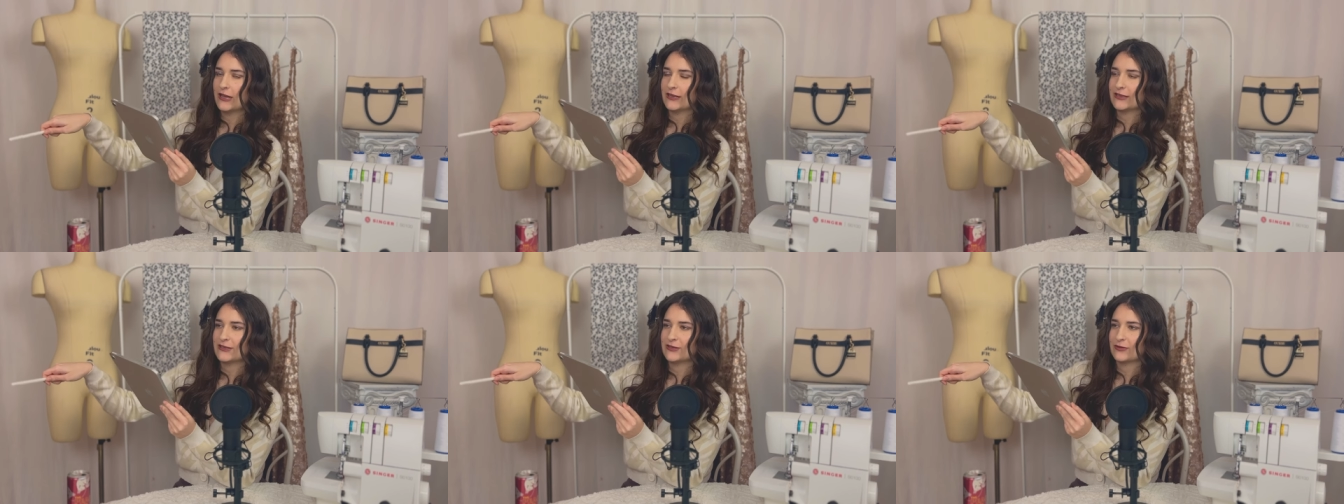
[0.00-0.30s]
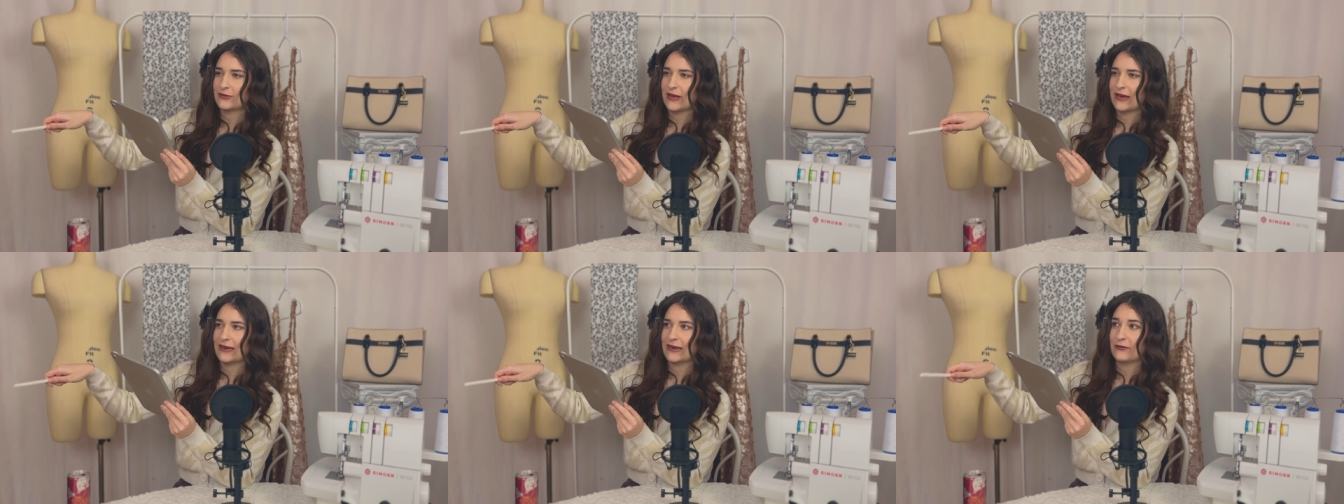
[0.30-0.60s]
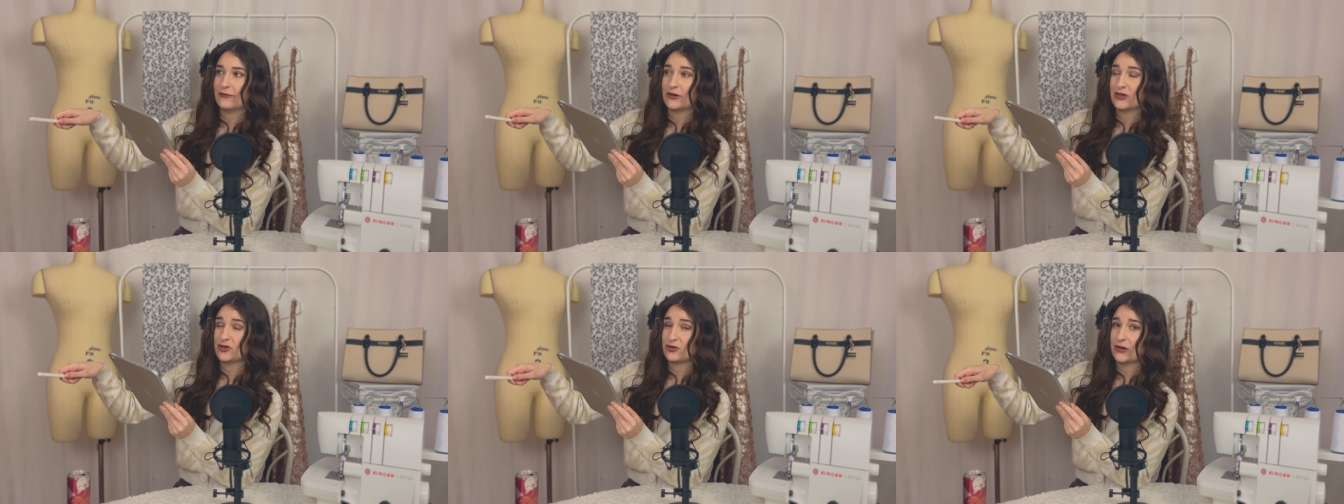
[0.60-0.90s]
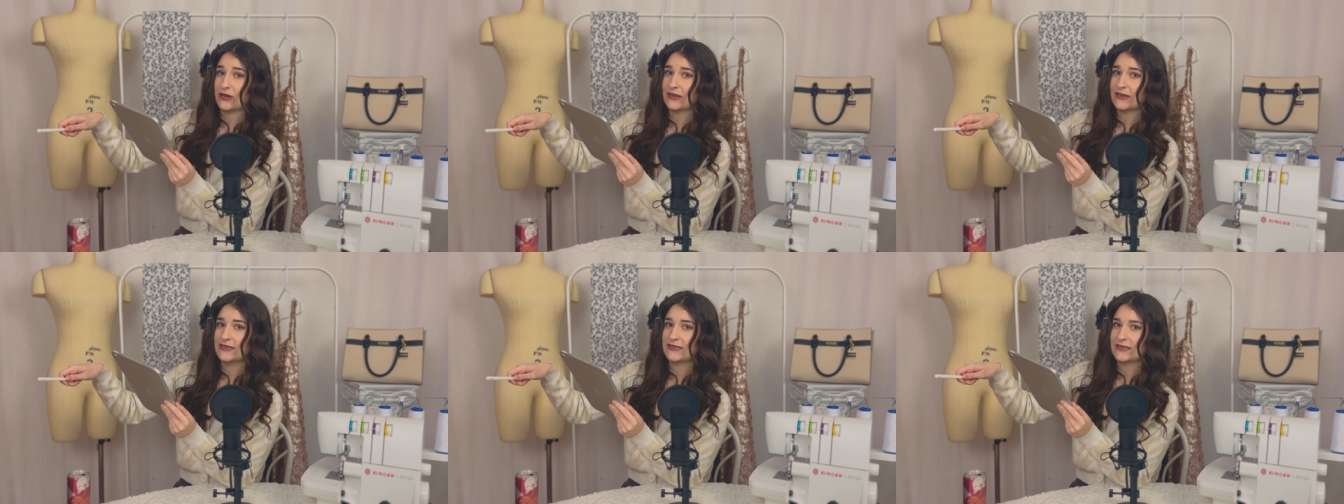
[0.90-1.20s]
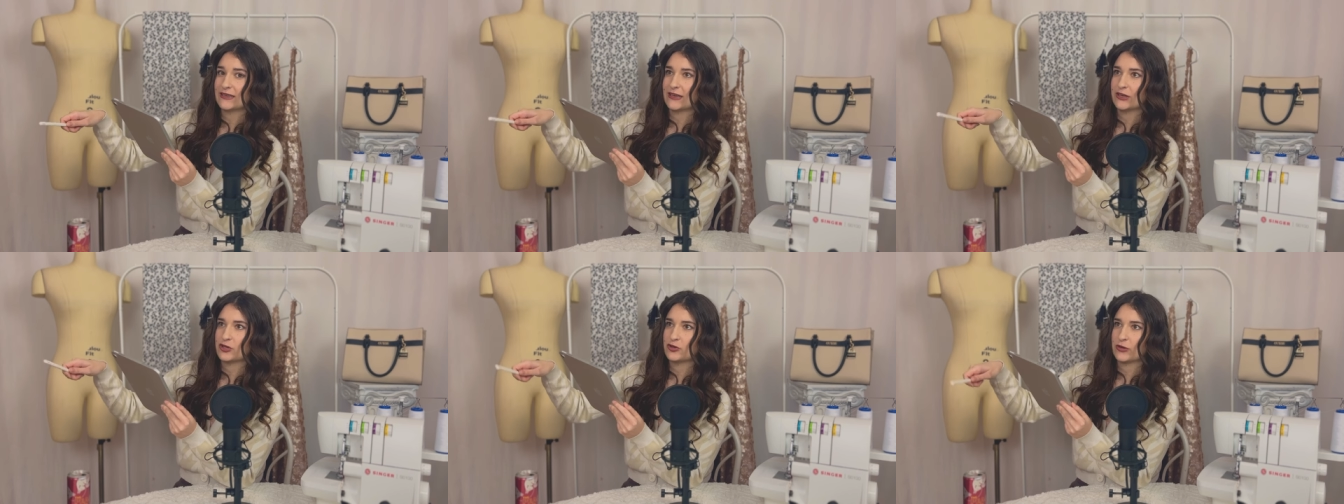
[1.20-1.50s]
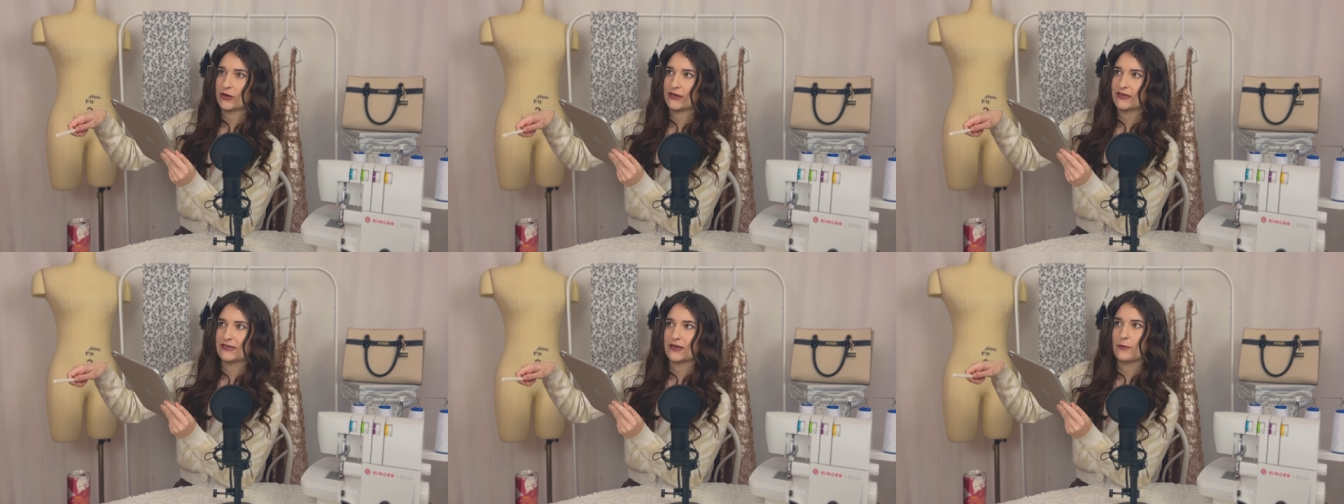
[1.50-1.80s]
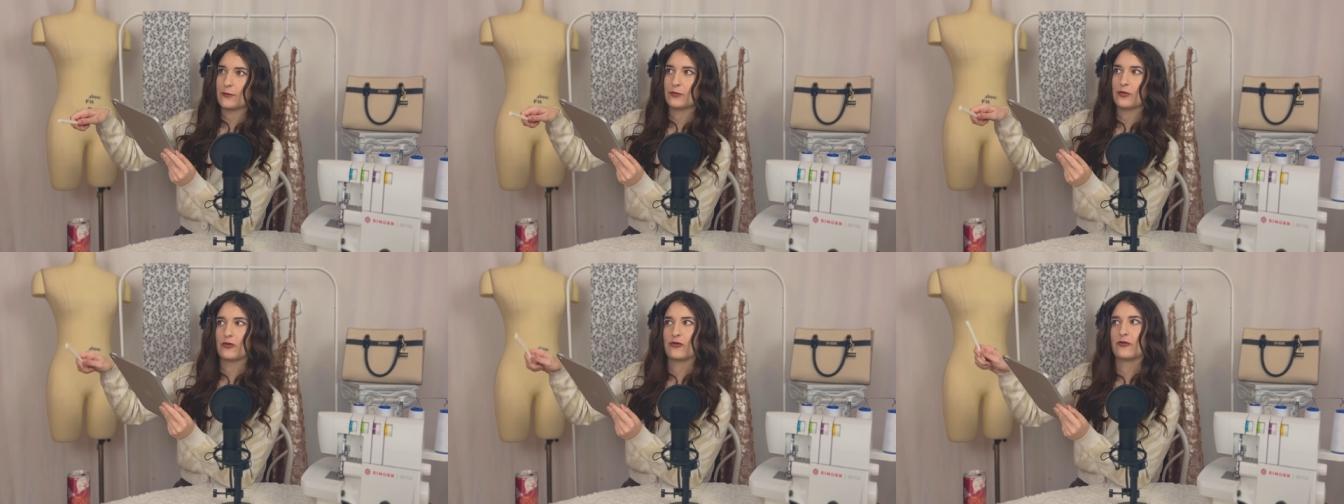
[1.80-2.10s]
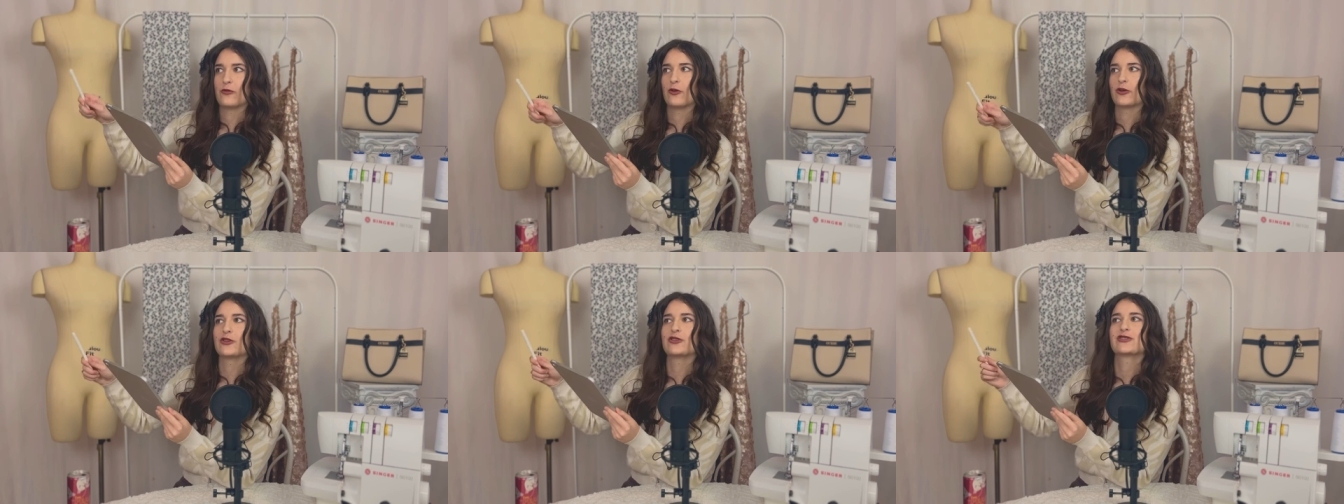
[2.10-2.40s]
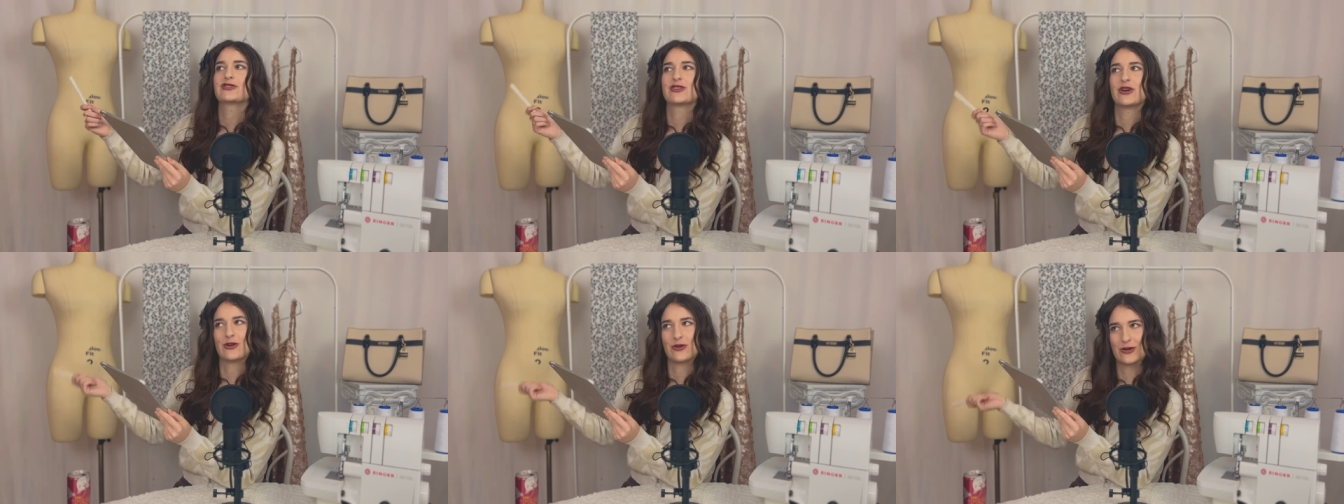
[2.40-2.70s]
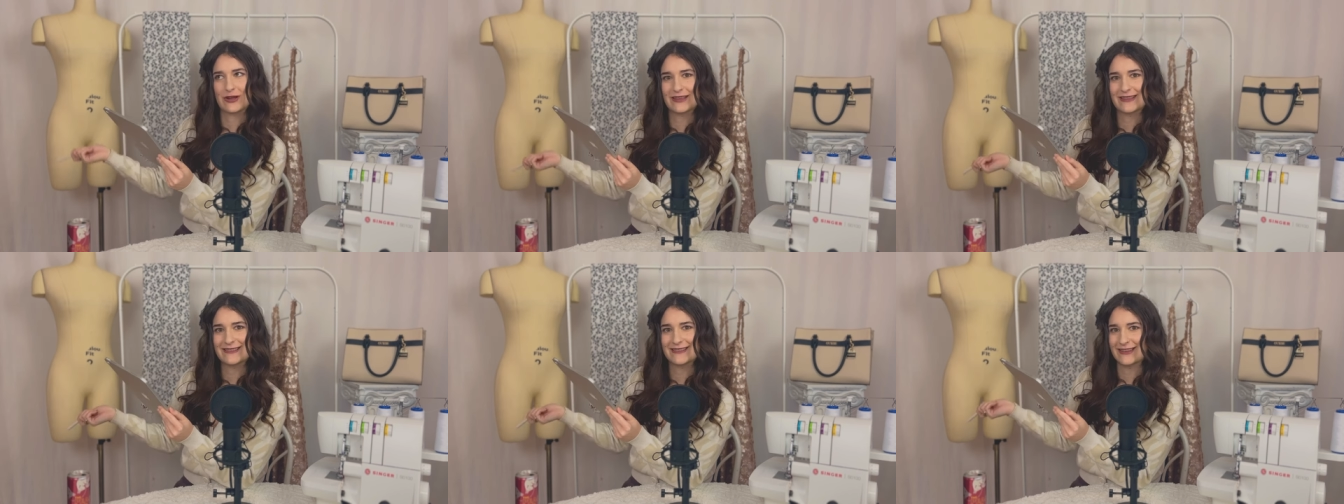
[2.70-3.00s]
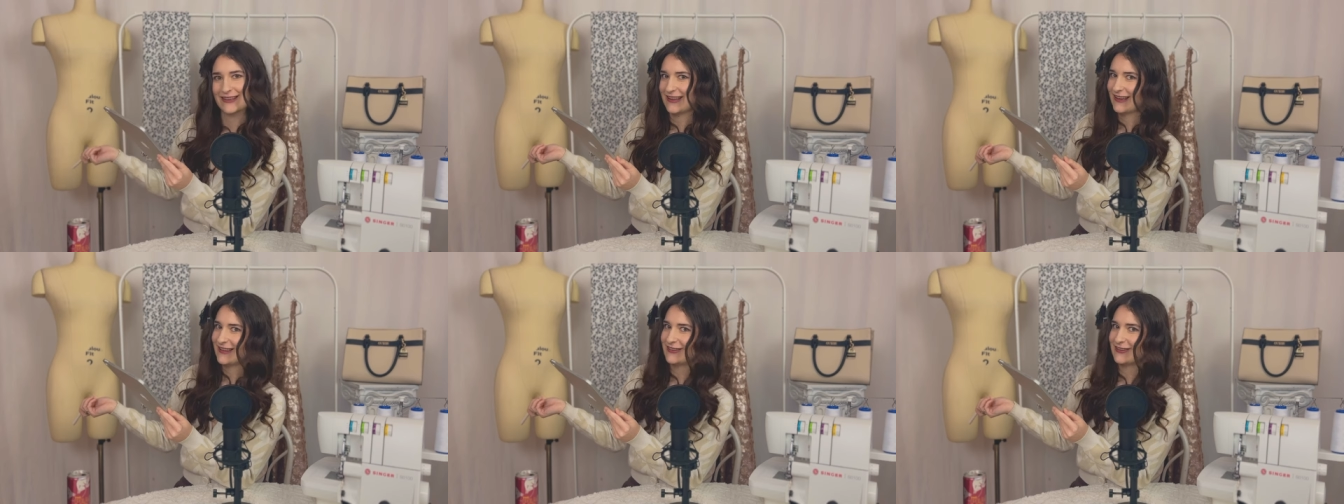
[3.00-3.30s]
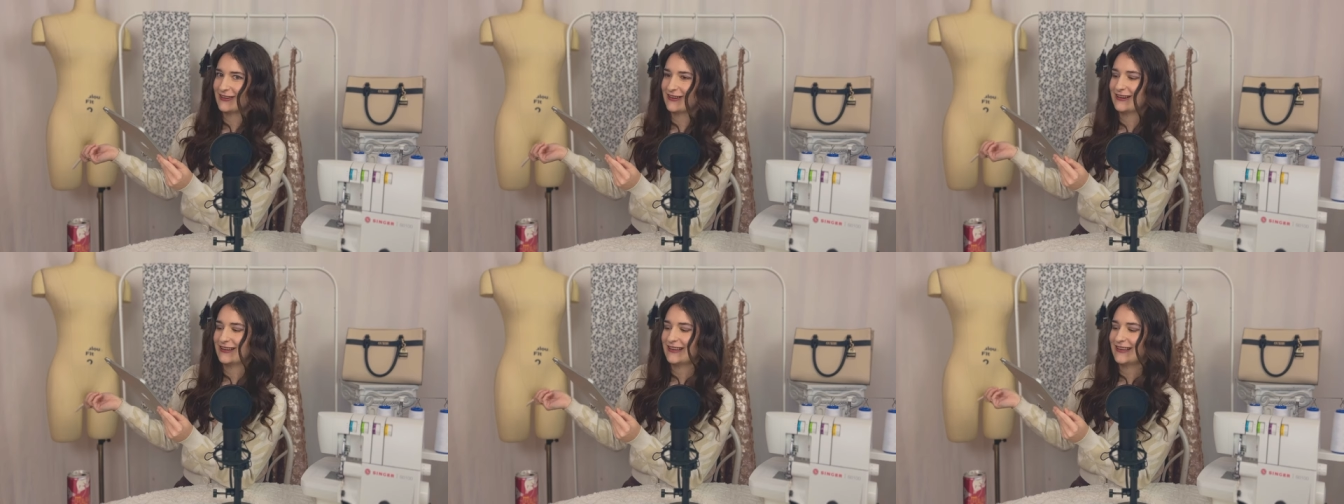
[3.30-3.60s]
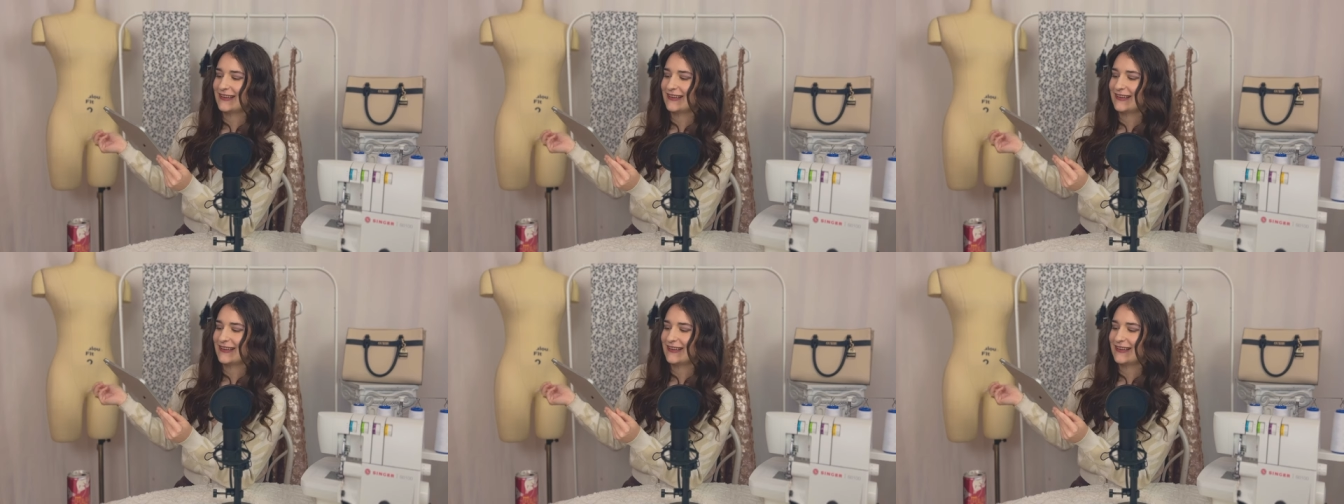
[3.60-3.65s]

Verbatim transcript: so that if it shrinks before you sewed it together.